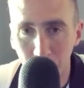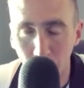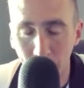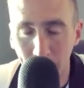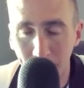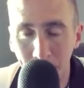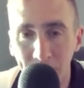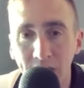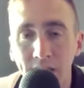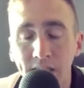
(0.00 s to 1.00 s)
Okay?
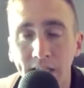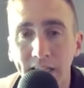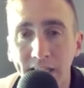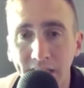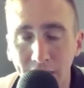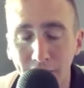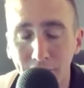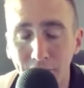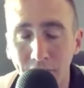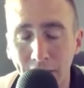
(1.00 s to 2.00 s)

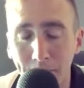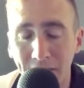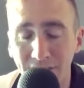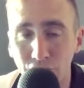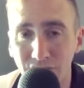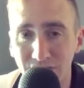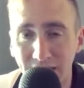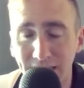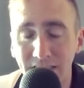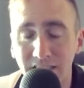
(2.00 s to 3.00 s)
If that patient
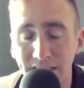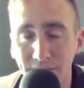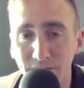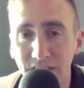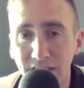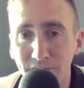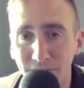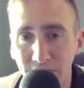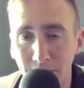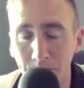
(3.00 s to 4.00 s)
stays in
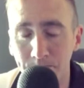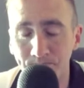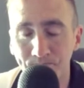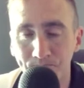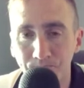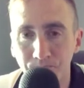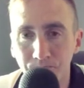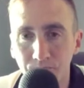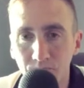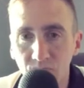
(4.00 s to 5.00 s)
V-fib,
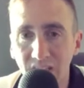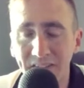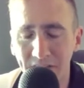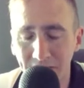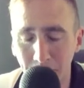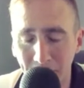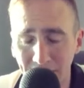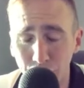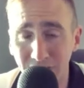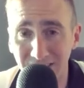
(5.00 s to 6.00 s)
then the
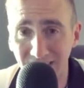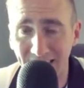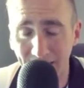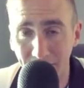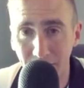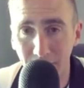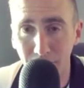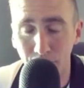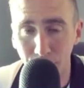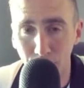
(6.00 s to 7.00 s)
patient is a candidate
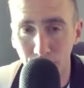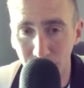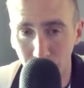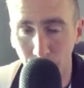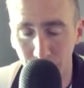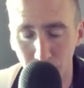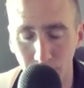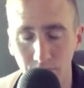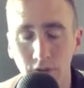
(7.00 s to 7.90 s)
for dual sequential.